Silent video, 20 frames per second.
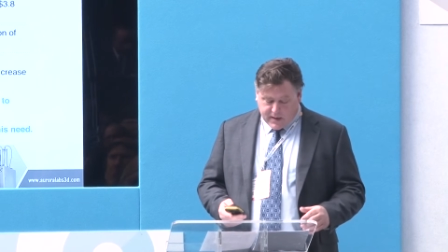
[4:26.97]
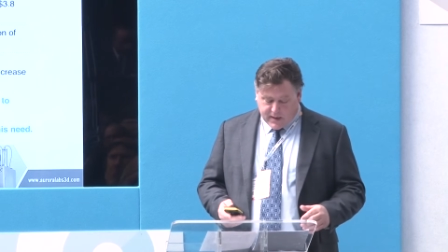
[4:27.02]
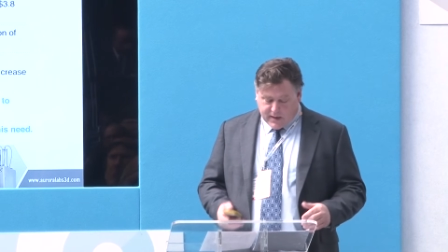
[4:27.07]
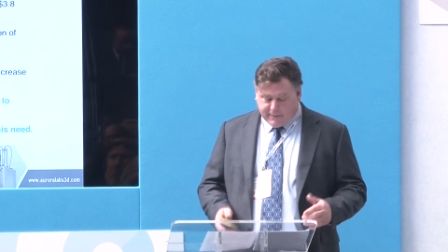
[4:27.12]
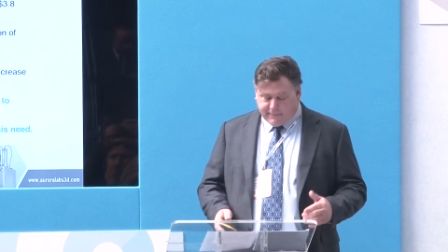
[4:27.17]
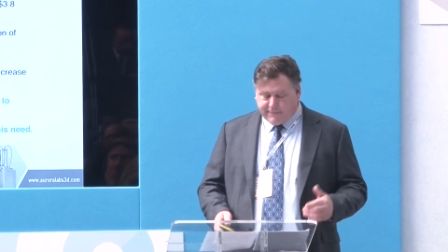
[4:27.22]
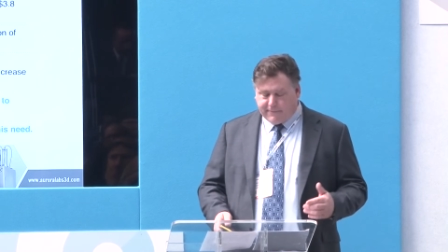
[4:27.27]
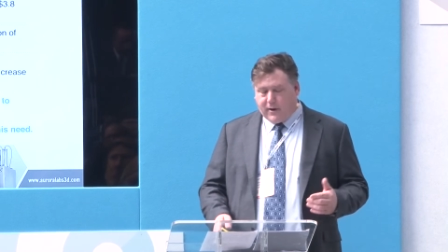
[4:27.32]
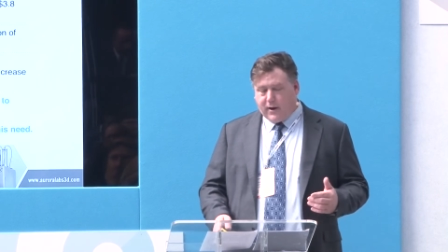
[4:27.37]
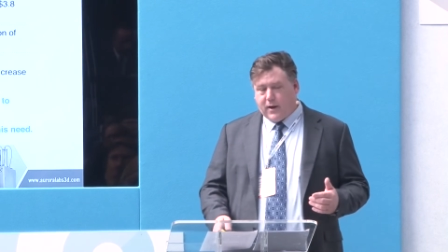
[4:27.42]

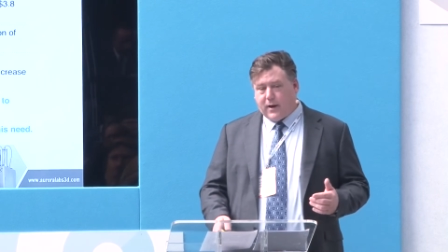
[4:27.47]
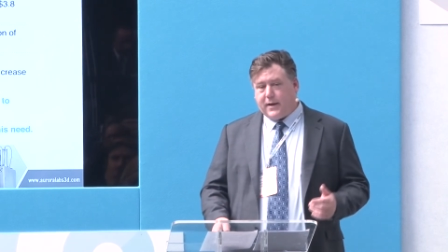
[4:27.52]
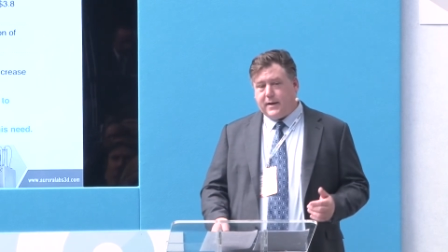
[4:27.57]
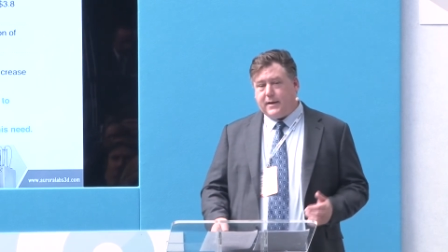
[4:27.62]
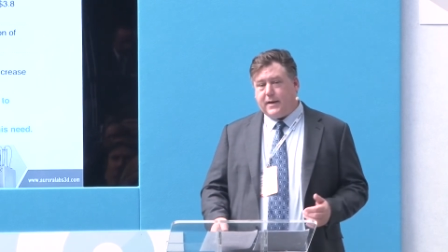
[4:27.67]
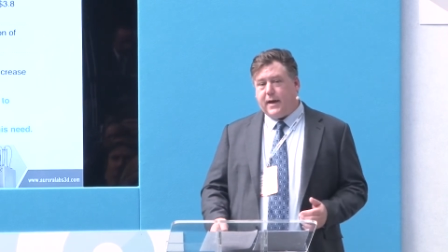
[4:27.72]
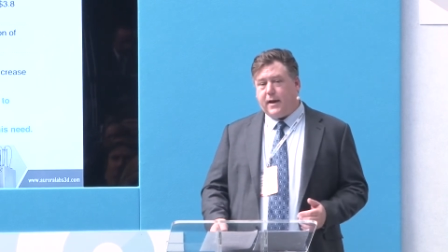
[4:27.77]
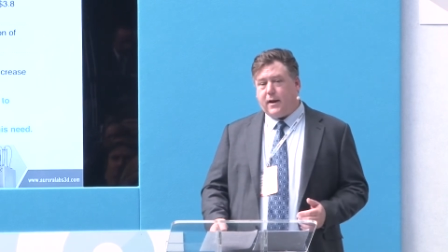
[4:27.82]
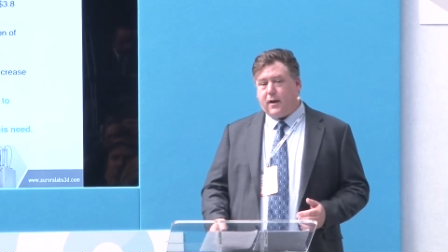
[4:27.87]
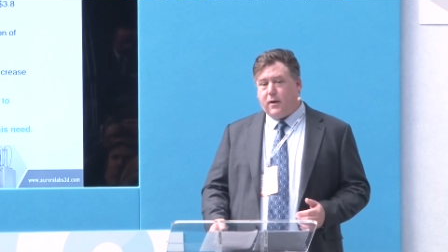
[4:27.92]
and finally
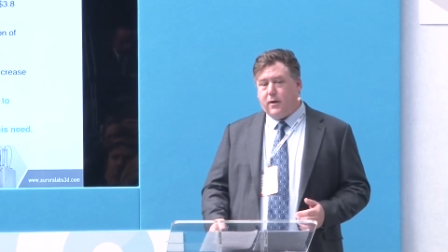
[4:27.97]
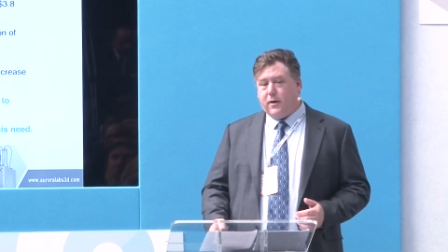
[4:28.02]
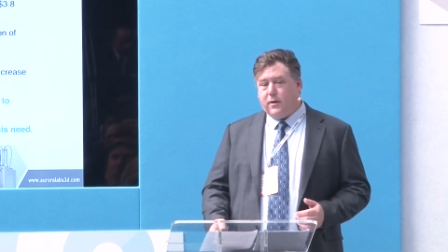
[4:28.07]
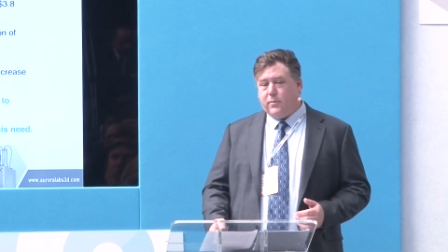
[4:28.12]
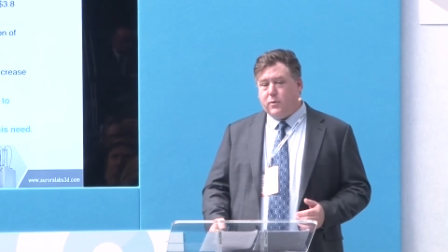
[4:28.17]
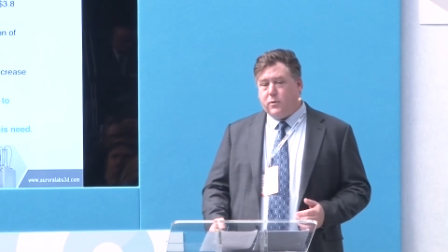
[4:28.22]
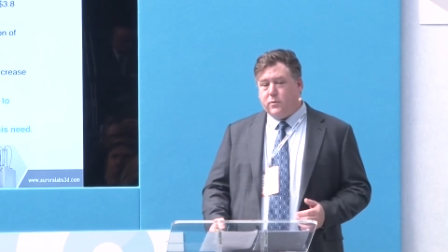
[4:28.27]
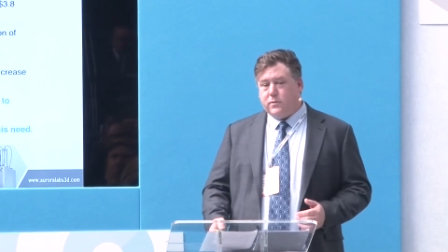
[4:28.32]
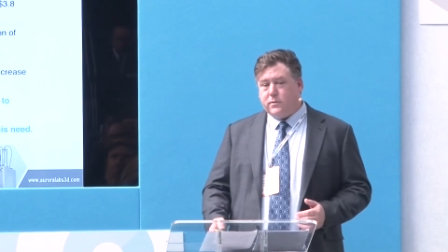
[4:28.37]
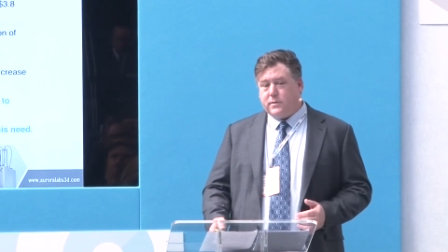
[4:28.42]

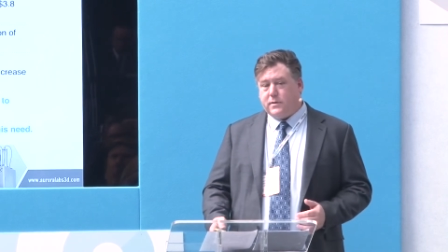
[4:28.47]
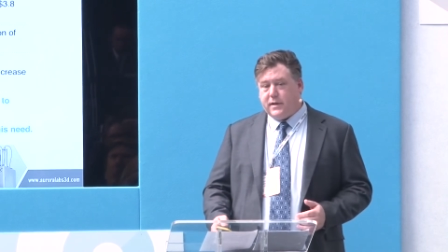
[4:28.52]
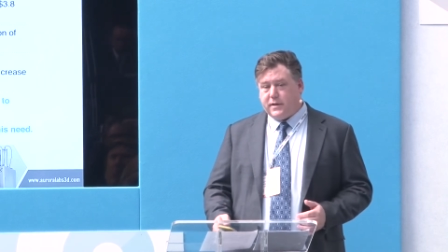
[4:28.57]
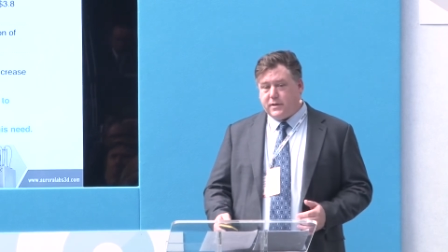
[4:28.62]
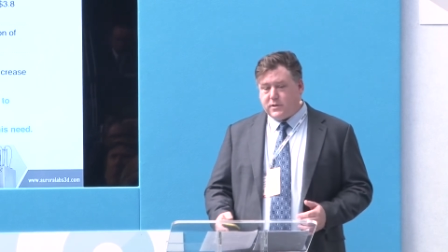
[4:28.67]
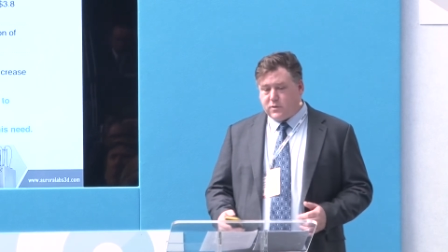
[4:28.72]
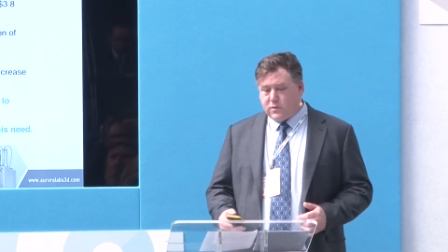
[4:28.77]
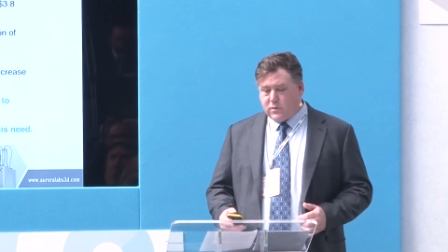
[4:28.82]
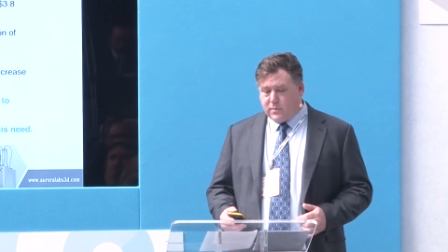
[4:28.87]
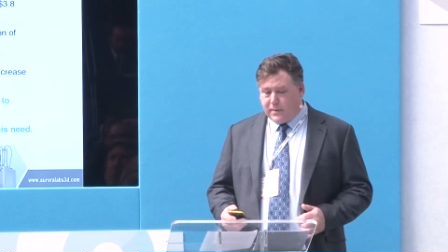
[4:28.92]
downloadable
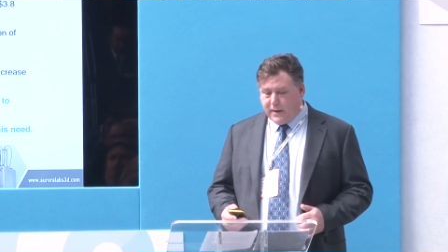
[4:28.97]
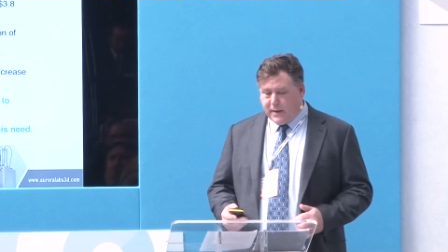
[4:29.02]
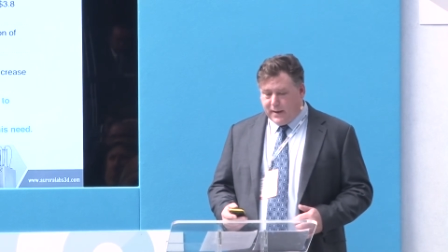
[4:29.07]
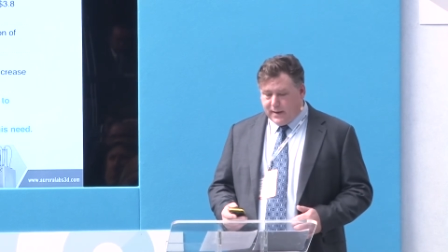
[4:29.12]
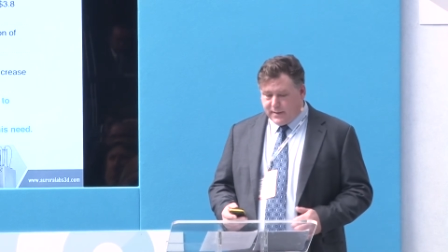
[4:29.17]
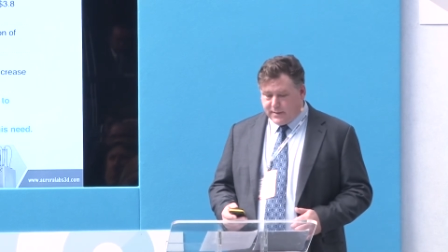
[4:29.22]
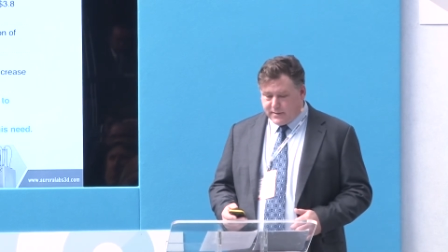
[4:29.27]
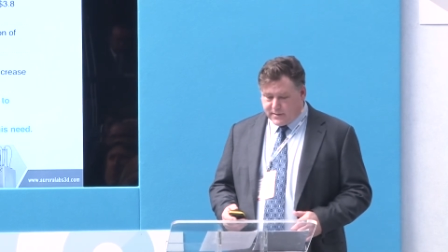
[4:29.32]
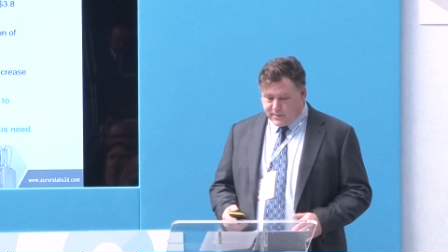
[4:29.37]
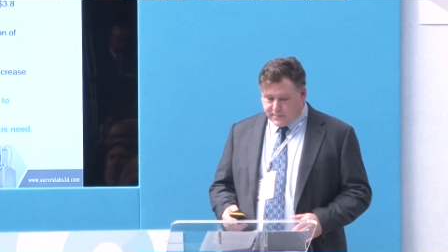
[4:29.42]
digital
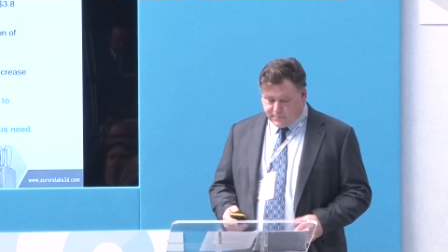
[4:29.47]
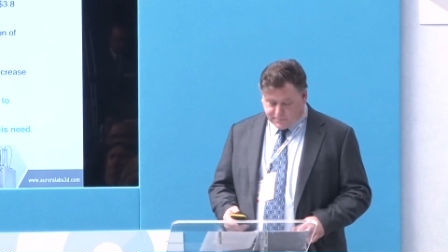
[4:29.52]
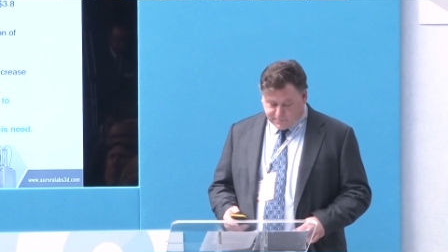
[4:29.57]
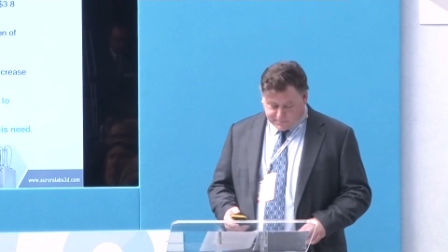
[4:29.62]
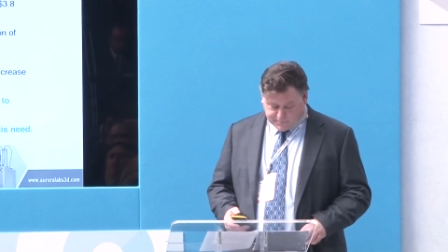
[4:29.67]
parts.